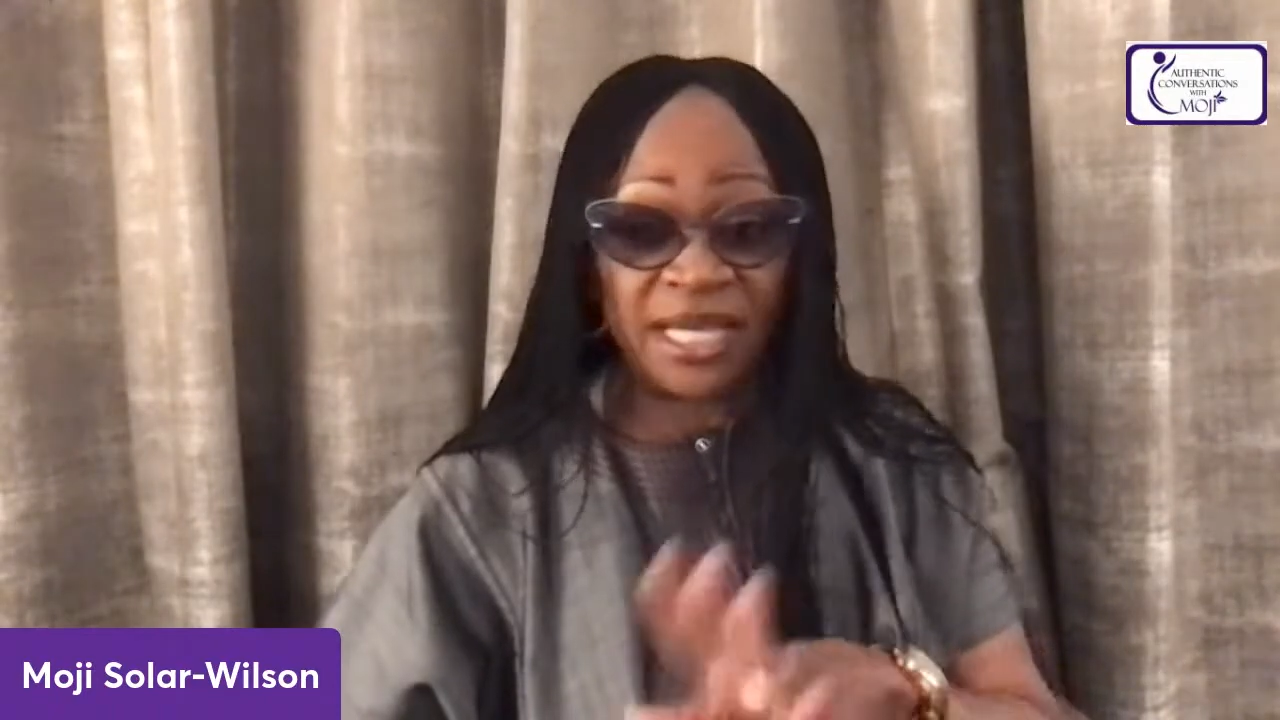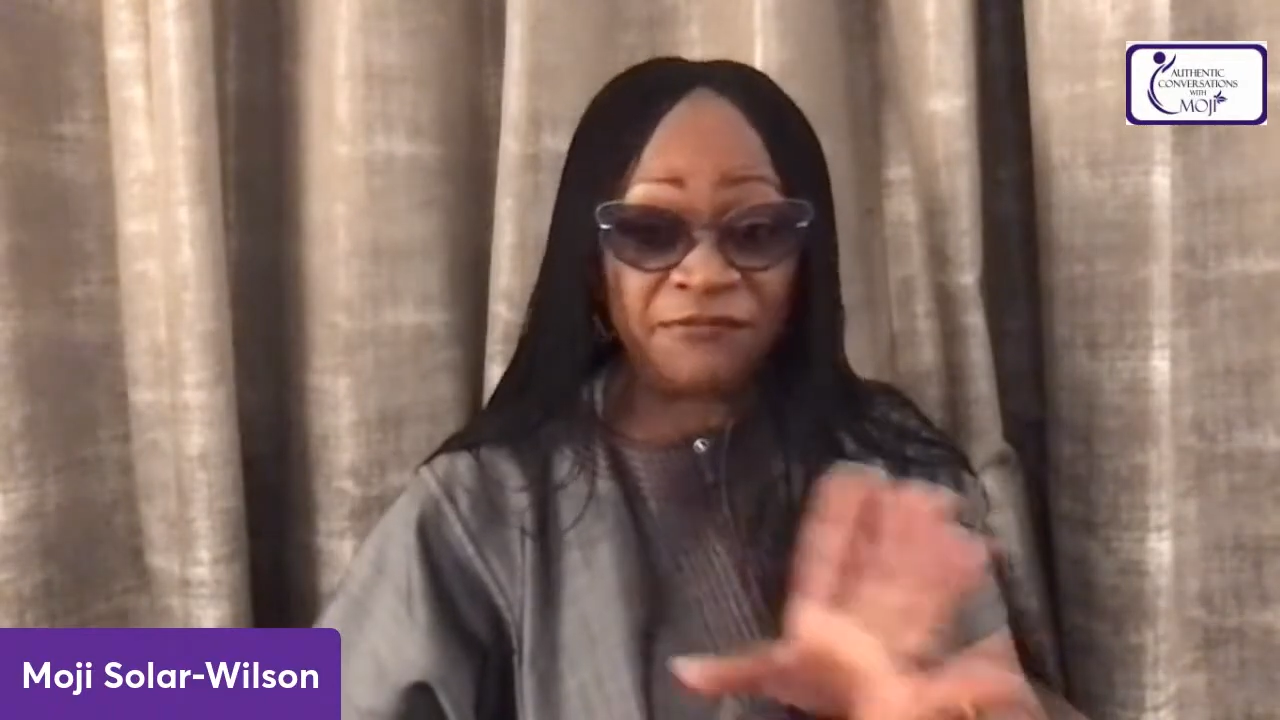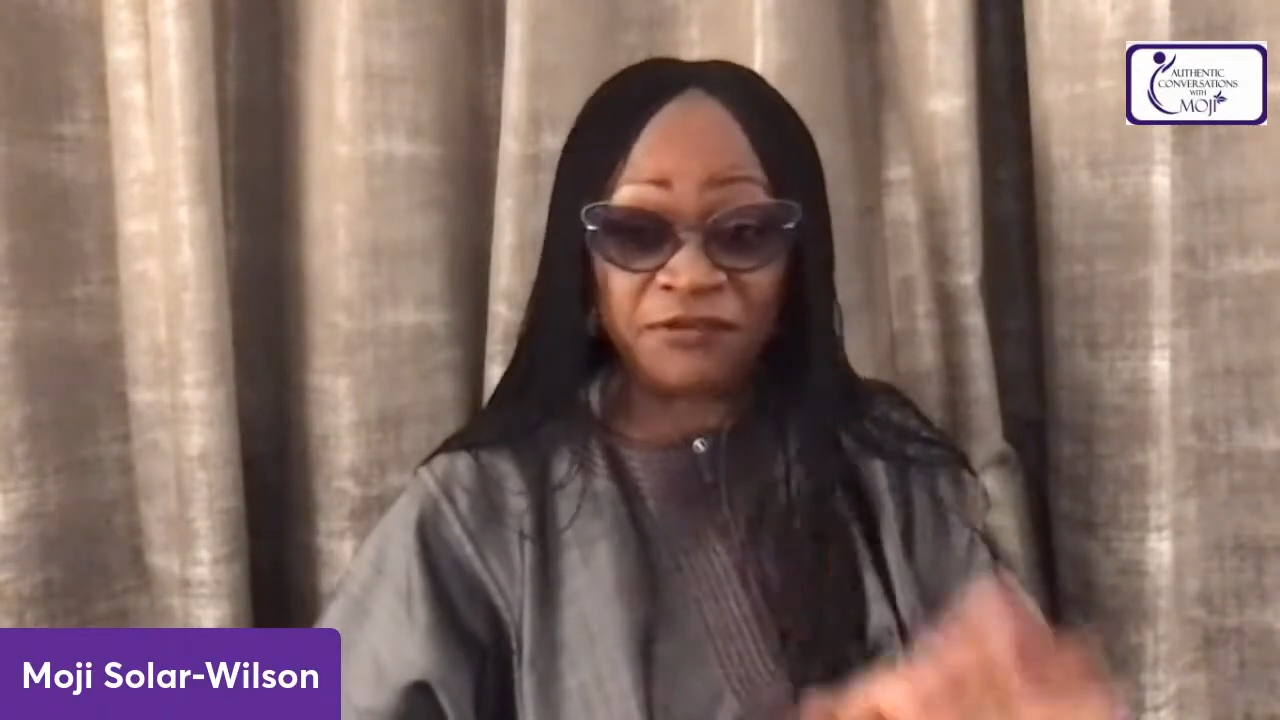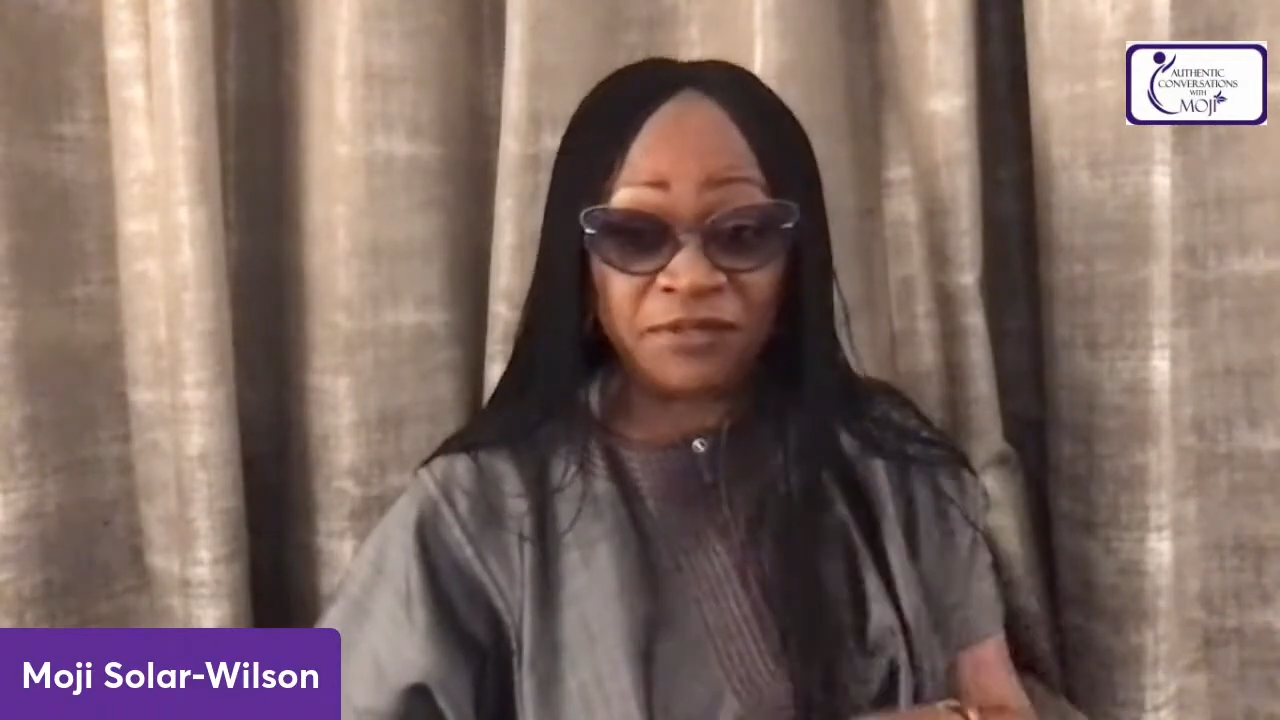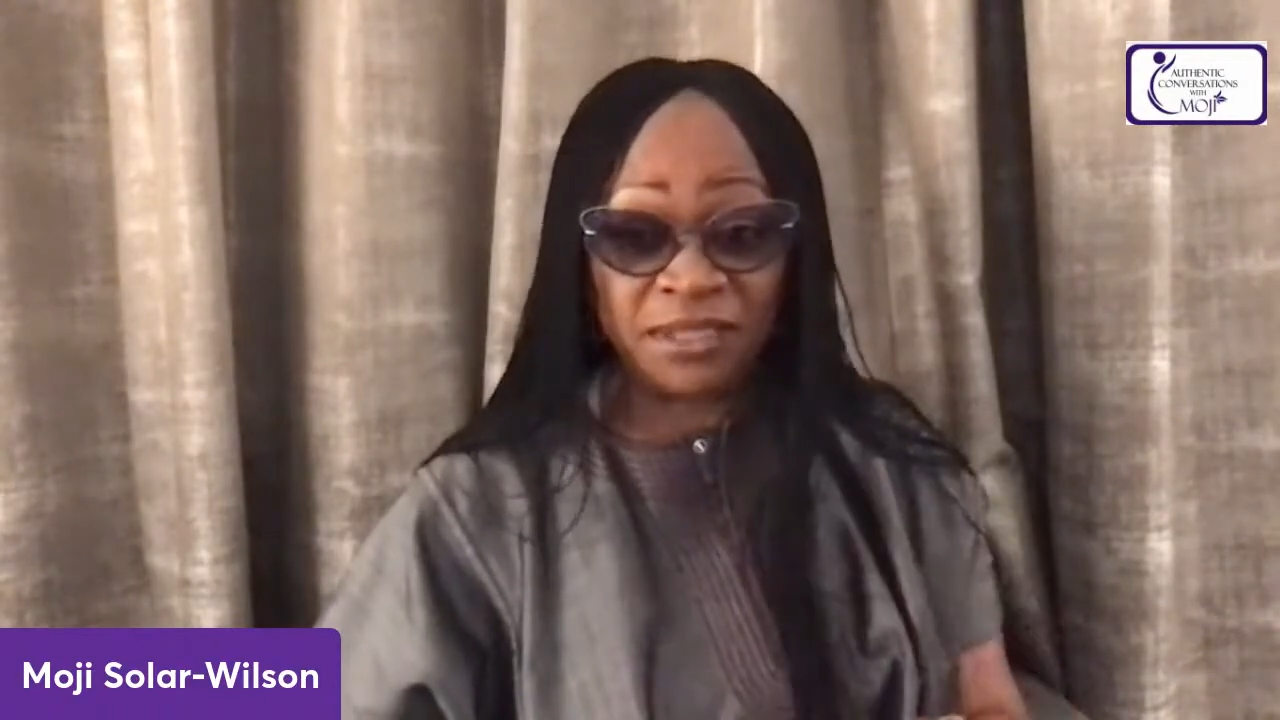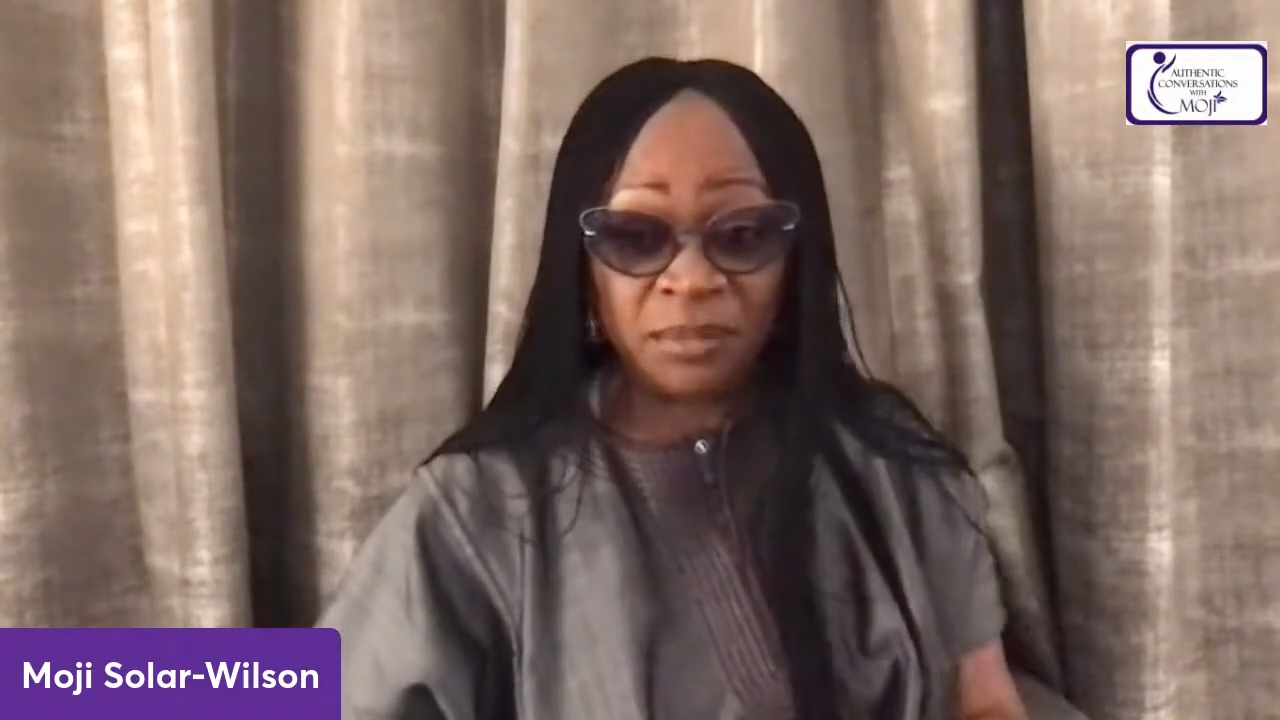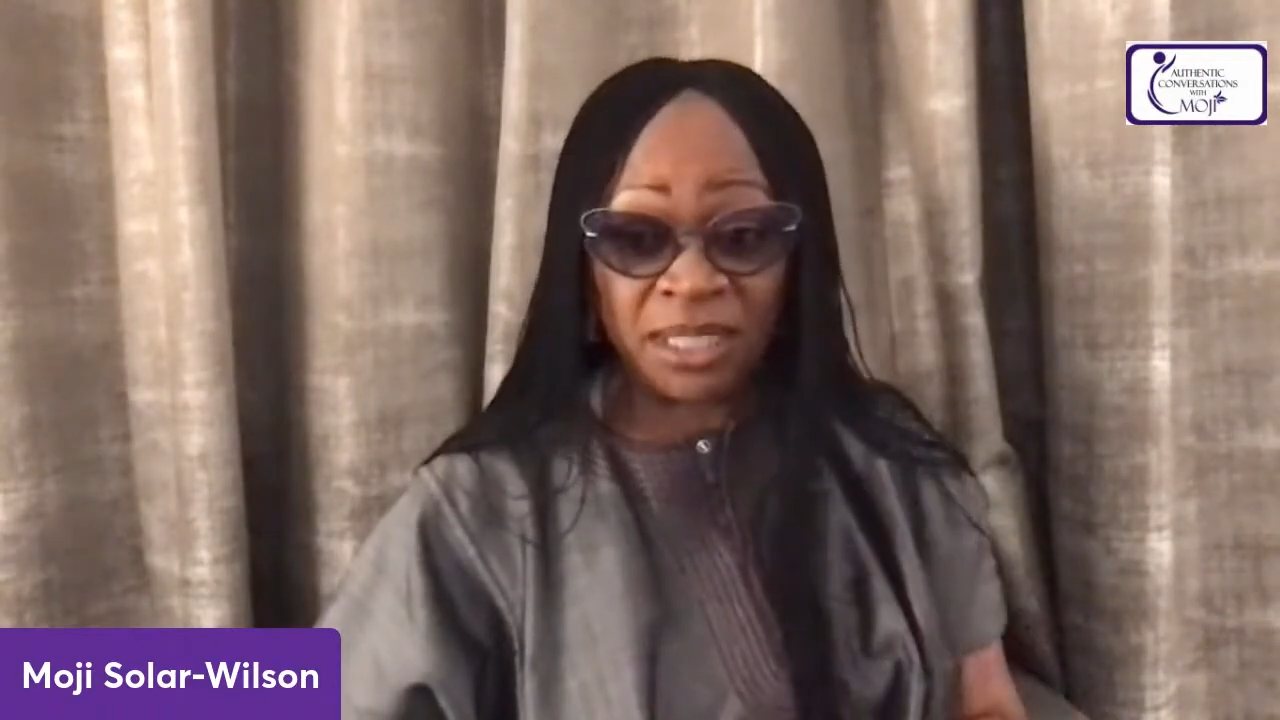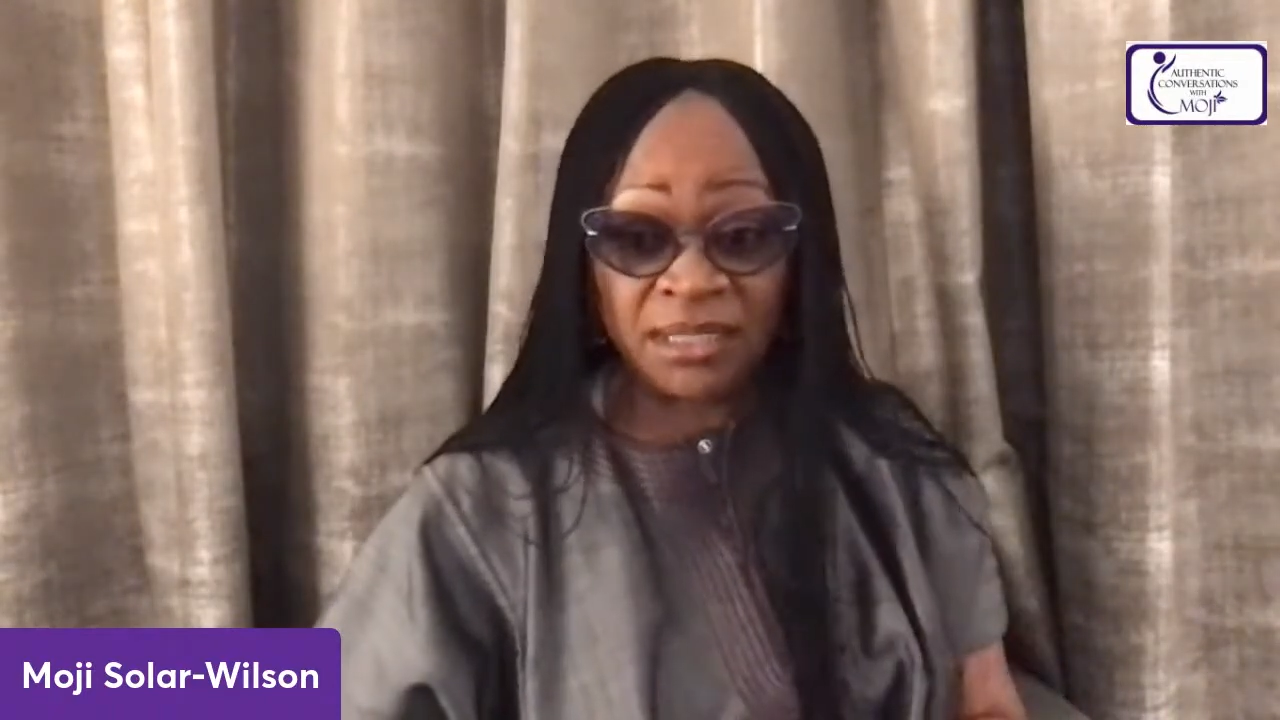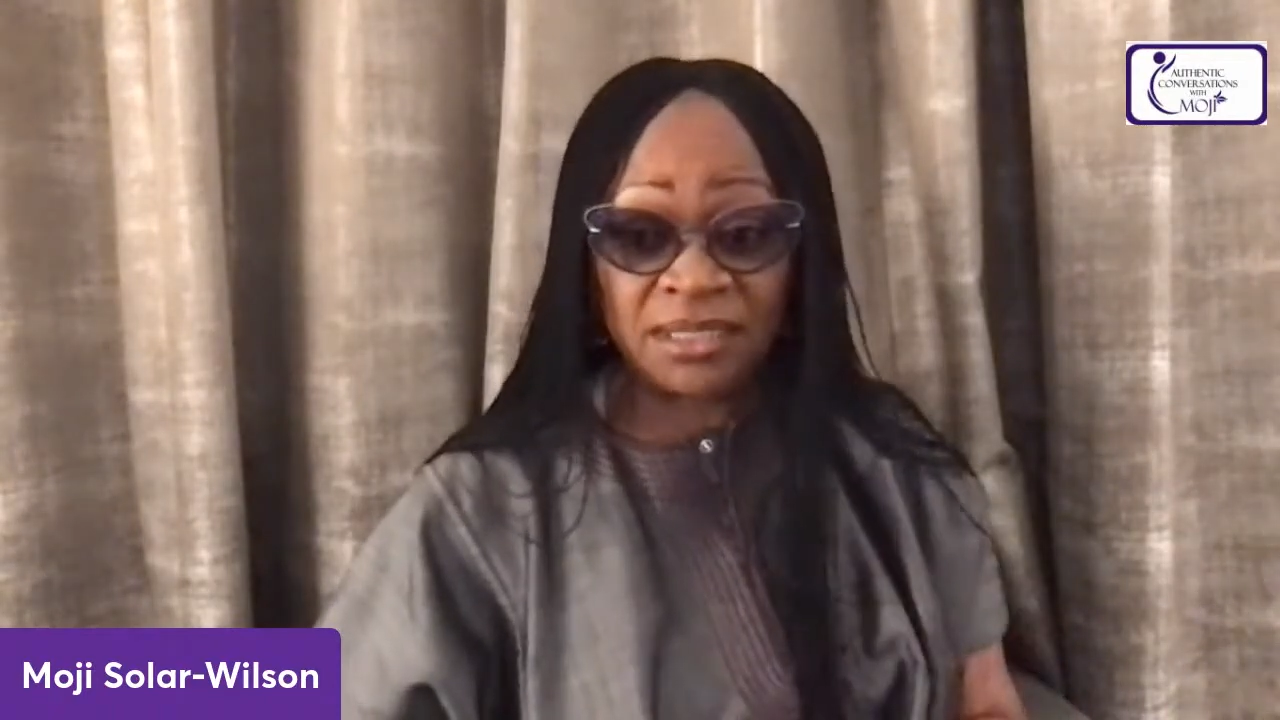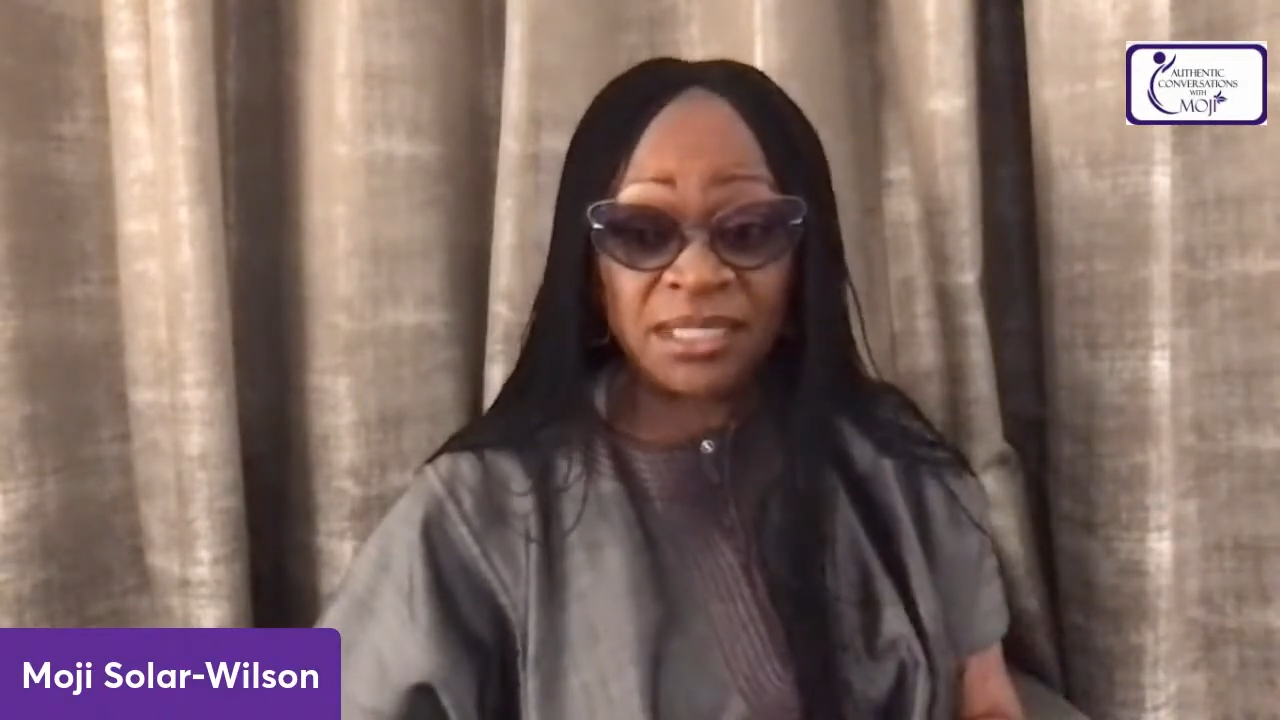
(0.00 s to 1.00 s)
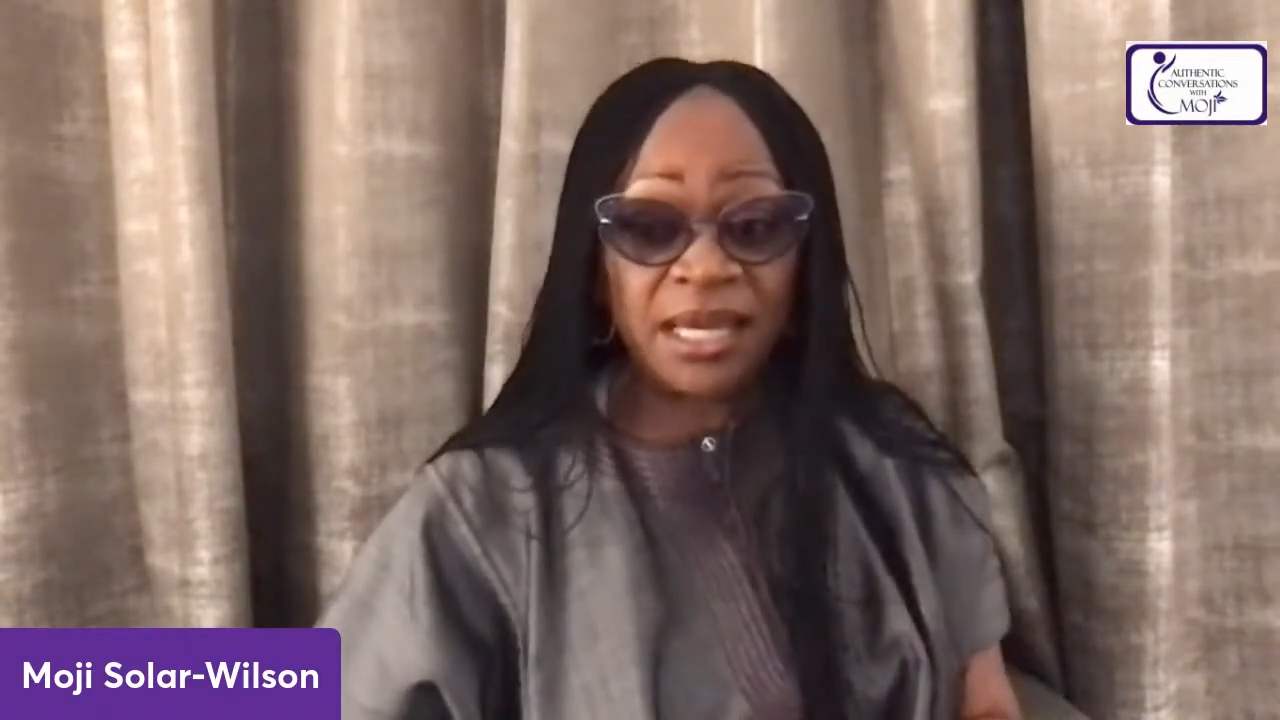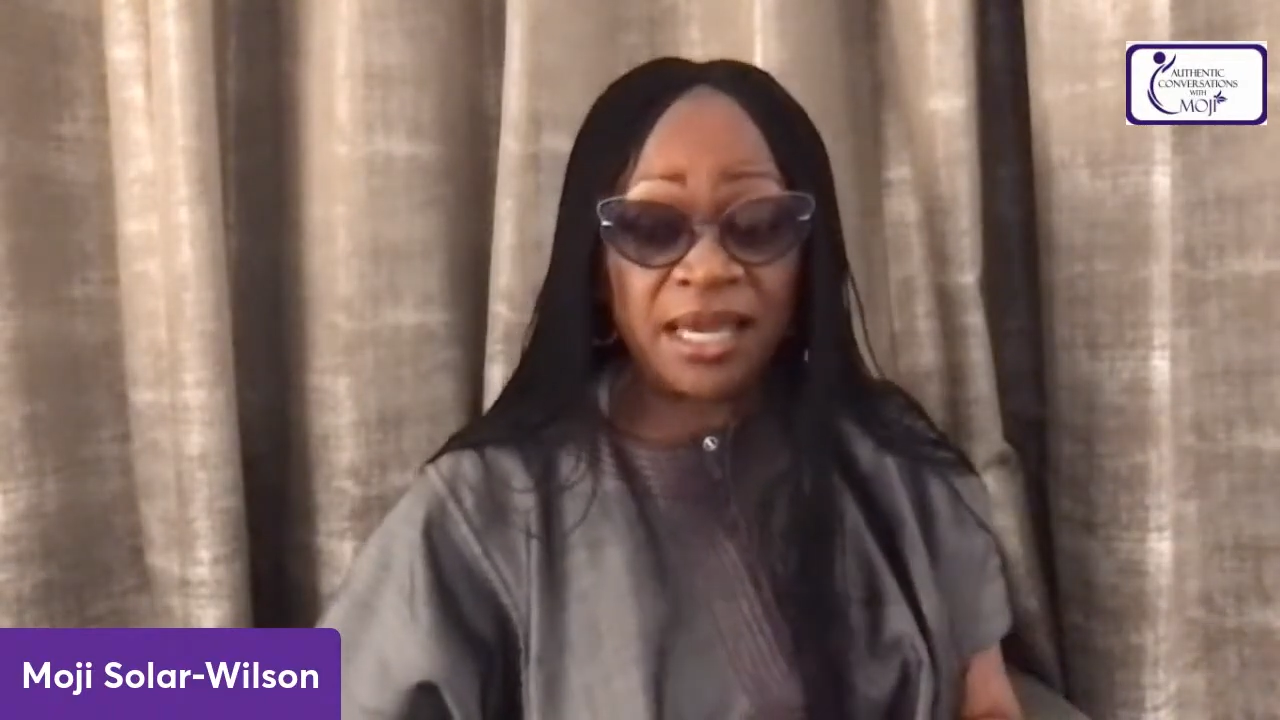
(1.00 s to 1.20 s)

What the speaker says: 15 minutes,